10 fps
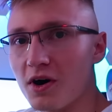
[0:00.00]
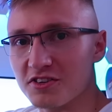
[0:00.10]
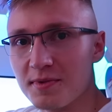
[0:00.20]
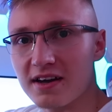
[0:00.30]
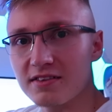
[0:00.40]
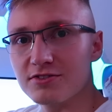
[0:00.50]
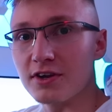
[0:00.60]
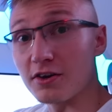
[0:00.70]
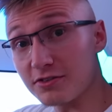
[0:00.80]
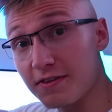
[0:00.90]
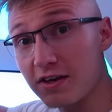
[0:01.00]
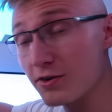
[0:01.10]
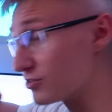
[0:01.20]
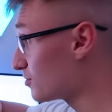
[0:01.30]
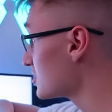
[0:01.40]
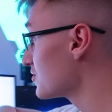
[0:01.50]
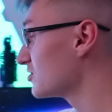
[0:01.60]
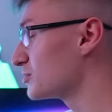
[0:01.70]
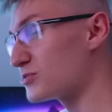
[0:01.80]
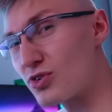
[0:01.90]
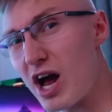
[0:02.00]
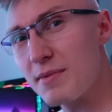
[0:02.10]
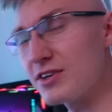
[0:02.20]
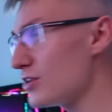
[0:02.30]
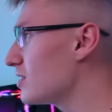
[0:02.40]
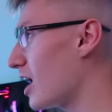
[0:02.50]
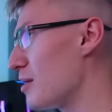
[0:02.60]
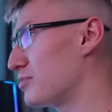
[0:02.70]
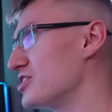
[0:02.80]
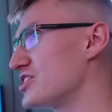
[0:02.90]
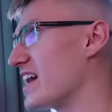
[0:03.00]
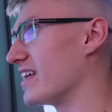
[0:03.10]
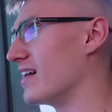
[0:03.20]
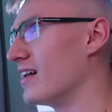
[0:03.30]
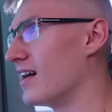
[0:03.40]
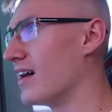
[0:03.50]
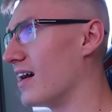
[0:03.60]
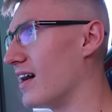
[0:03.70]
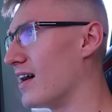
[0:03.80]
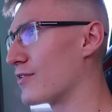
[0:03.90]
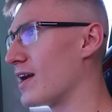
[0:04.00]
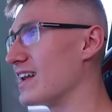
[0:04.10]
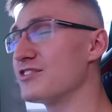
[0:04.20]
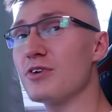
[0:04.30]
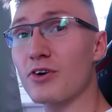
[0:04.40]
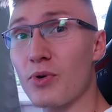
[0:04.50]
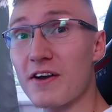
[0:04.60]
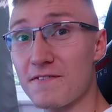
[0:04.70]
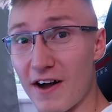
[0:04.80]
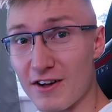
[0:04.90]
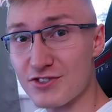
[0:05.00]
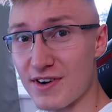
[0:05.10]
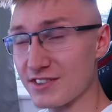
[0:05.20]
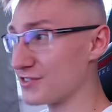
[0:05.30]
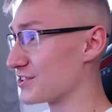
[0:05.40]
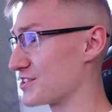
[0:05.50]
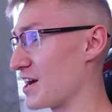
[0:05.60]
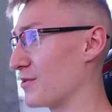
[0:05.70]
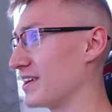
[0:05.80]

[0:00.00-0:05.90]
whilst making this video, so thank you all so much for subscribing, dude. I appreciate it. Right, let's do a quick file transfer, shall